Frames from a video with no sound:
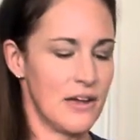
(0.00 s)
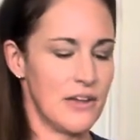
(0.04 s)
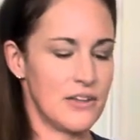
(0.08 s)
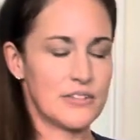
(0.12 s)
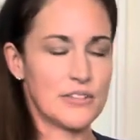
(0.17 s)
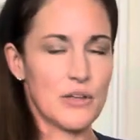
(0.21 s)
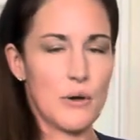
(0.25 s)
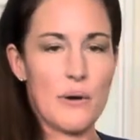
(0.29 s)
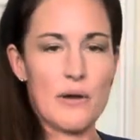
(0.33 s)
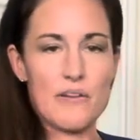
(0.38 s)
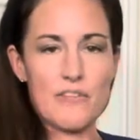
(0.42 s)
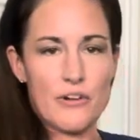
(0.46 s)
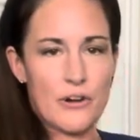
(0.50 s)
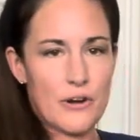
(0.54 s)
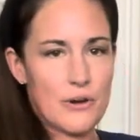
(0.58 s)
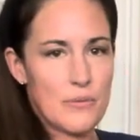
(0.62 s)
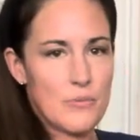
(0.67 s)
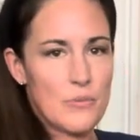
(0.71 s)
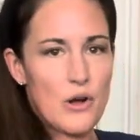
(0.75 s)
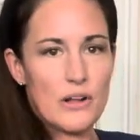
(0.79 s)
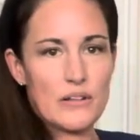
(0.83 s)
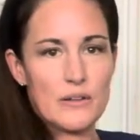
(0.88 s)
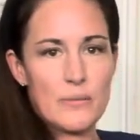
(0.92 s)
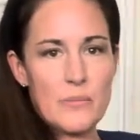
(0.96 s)
So I've heard them
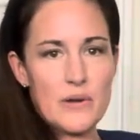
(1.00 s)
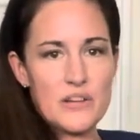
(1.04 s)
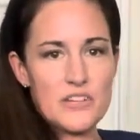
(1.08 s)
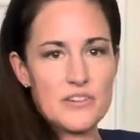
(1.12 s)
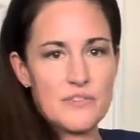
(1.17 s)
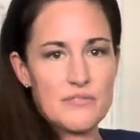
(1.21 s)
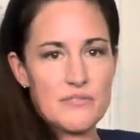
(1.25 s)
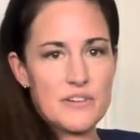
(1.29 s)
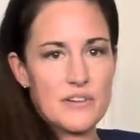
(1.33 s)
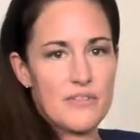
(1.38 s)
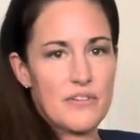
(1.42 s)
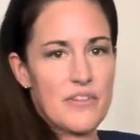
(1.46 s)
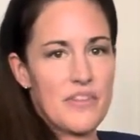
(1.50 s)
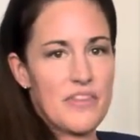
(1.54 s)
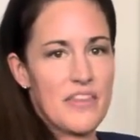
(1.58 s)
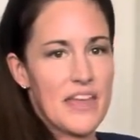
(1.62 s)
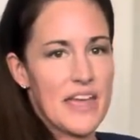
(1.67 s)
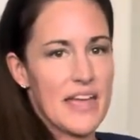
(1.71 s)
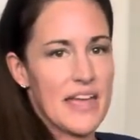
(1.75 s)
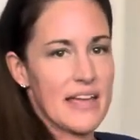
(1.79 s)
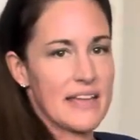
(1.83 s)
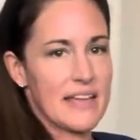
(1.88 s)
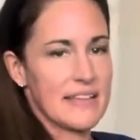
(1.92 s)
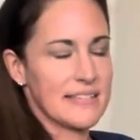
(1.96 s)
called a bunch of different
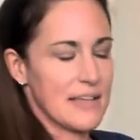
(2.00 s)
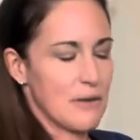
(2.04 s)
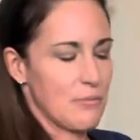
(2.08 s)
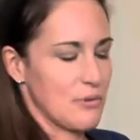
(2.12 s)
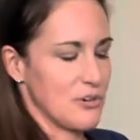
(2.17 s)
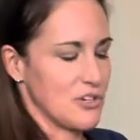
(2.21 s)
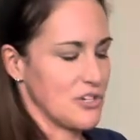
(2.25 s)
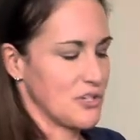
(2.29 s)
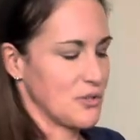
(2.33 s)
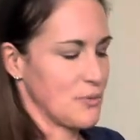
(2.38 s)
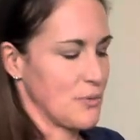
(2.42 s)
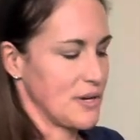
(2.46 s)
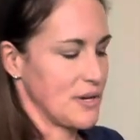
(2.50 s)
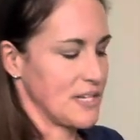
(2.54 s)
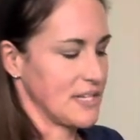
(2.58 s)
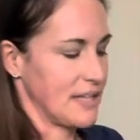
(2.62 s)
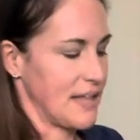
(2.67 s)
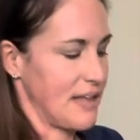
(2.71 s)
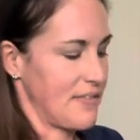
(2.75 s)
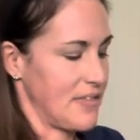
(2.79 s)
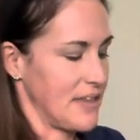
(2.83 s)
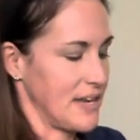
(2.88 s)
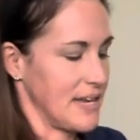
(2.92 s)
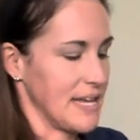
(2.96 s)
things, and we're just going to
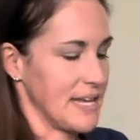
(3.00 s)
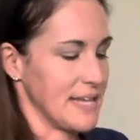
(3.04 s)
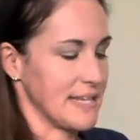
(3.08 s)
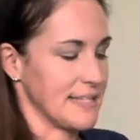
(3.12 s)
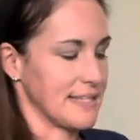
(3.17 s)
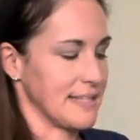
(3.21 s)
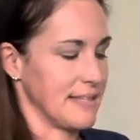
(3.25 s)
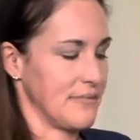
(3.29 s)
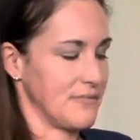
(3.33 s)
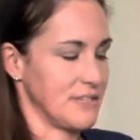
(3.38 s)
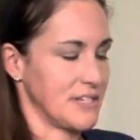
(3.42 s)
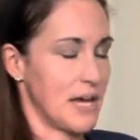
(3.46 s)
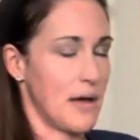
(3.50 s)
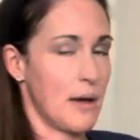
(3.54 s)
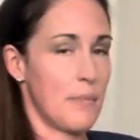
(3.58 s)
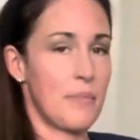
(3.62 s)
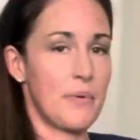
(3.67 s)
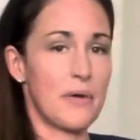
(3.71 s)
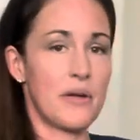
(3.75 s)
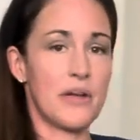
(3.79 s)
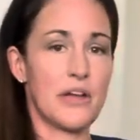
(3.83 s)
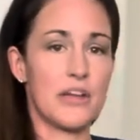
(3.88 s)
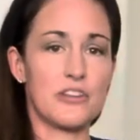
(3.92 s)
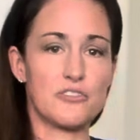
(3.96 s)
let the knees lift up
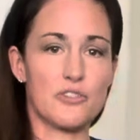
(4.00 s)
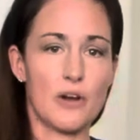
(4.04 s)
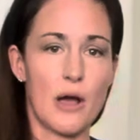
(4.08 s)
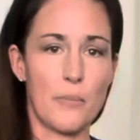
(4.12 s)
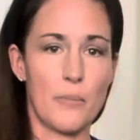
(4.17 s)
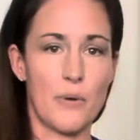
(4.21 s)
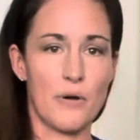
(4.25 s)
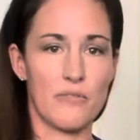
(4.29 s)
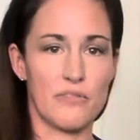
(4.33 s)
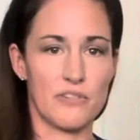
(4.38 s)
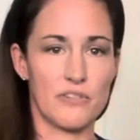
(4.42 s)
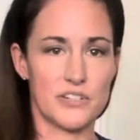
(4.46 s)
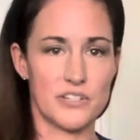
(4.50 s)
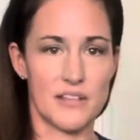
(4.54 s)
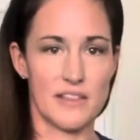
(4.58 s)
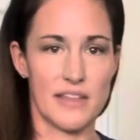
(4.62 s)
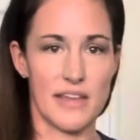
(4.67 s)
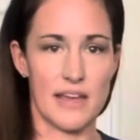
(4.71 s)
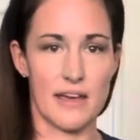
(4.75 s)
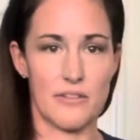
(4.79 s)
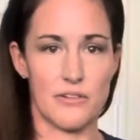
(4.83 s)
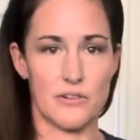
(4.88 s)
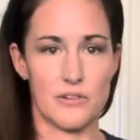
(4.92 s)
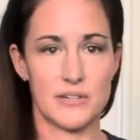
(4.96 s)
and drop over to
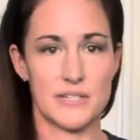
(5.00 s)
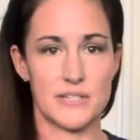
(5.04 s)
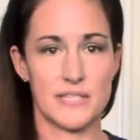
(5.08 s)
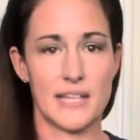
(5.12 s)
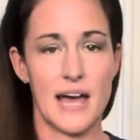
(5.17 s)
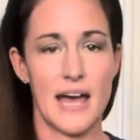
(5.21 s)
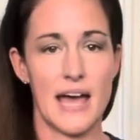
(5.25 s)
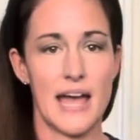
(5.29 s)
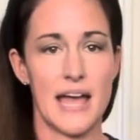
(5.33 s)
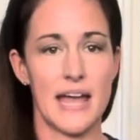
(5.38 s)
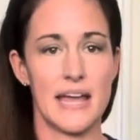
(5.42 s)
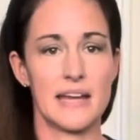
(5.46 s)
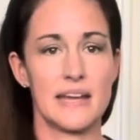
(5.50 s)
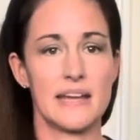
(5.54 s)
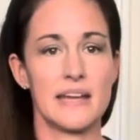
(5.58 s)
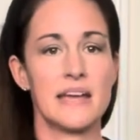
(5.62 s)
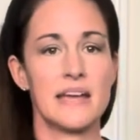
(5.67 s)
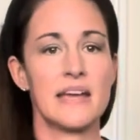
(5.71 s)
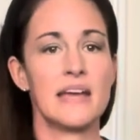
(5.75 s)
the other side.